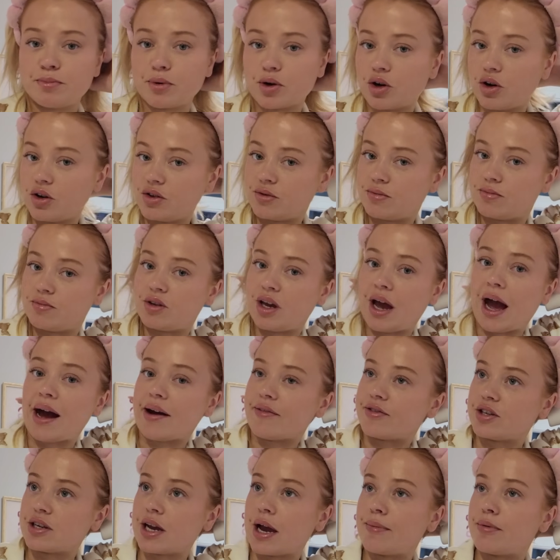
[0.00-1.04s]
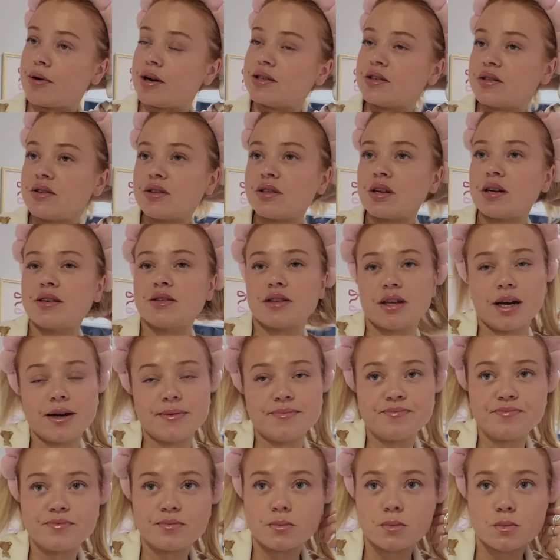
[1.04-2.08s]
because you have to get presents, and it's
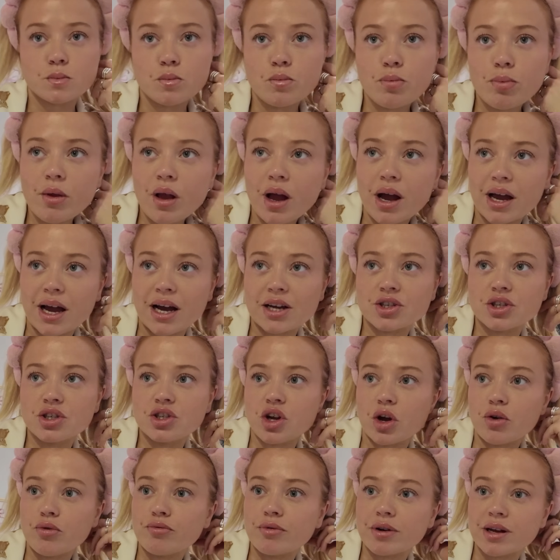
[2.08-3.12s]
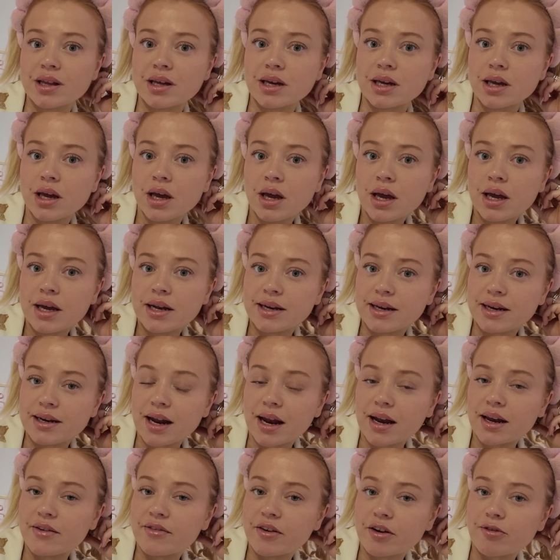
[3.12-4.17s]
like, I actually don't really need
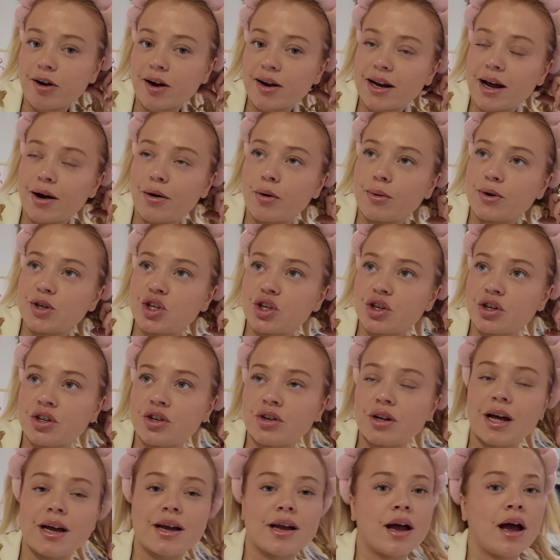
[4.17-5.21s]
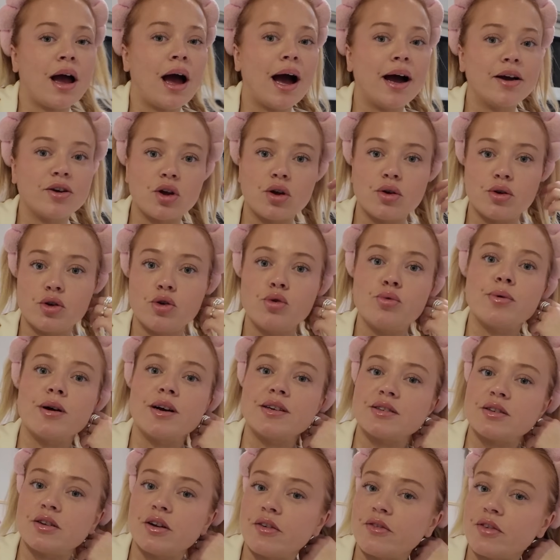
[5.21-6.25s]
anything right now. I wish you could do like an IOU
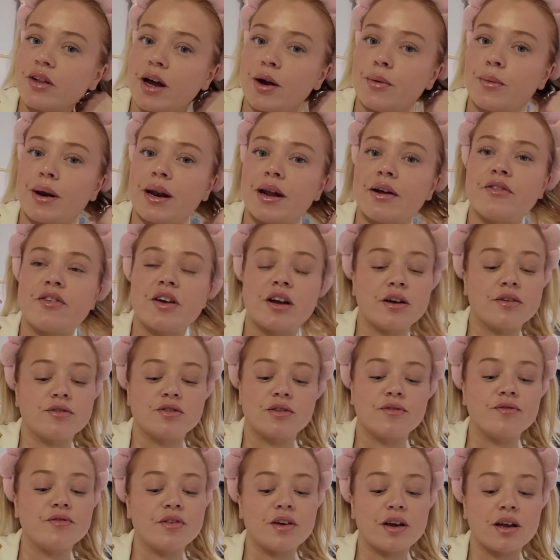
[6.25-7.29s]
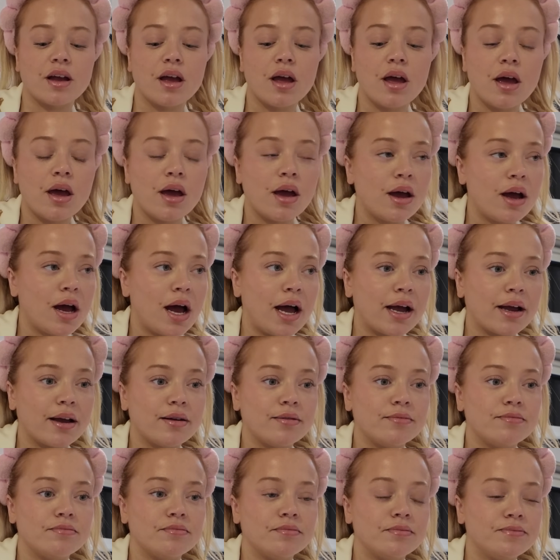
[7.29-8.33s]
present of like when I think of something, I
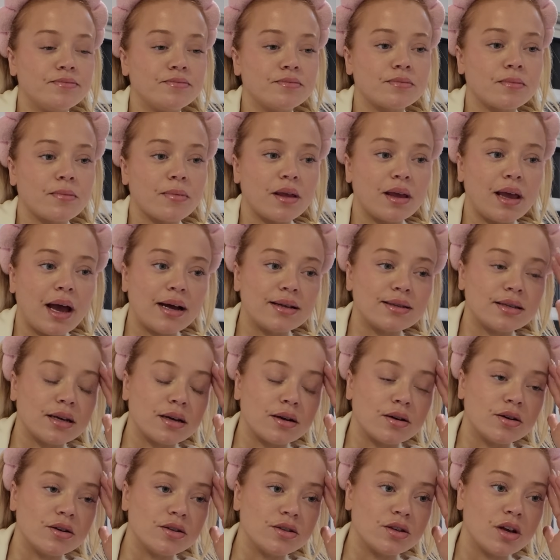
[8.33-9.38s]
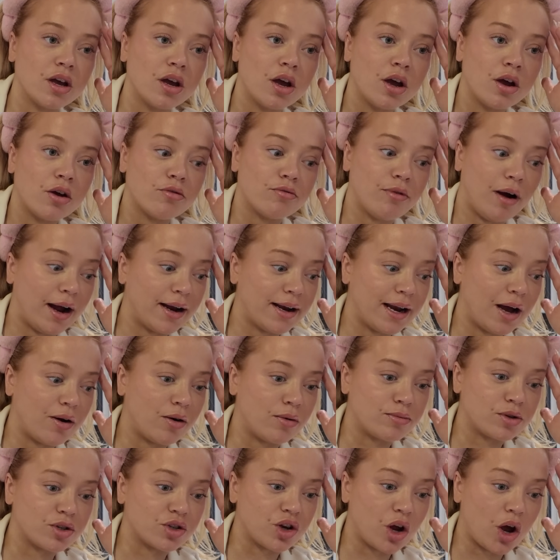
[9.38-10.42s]
can get it, because right now
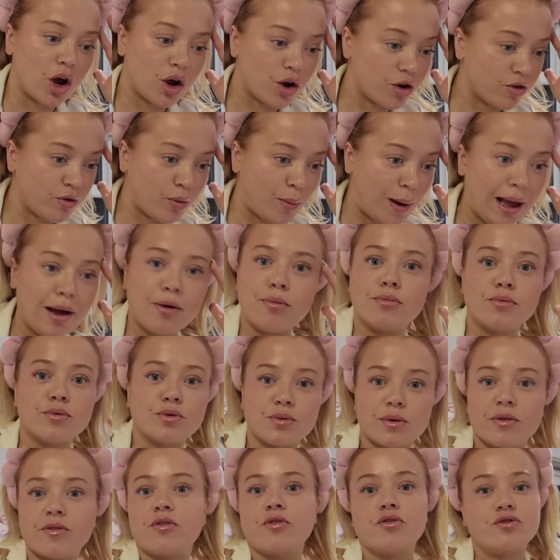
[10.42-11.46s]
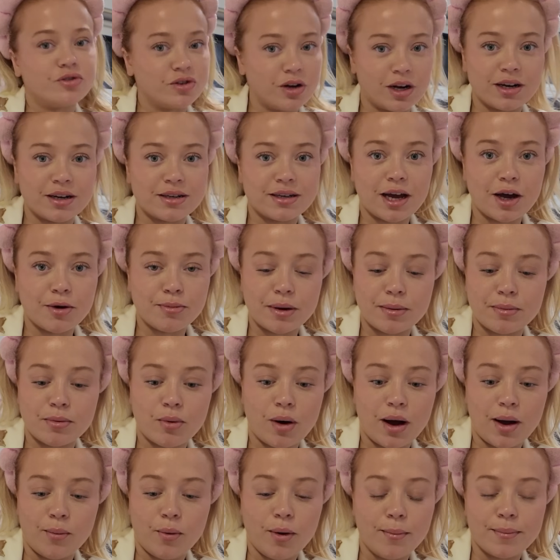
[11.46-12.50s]
I'm just overwhelmed with trying to tell people
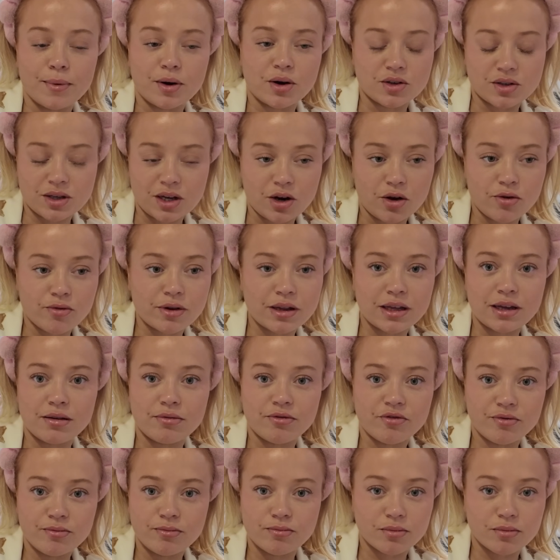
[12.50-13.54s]
what I want because I don't really,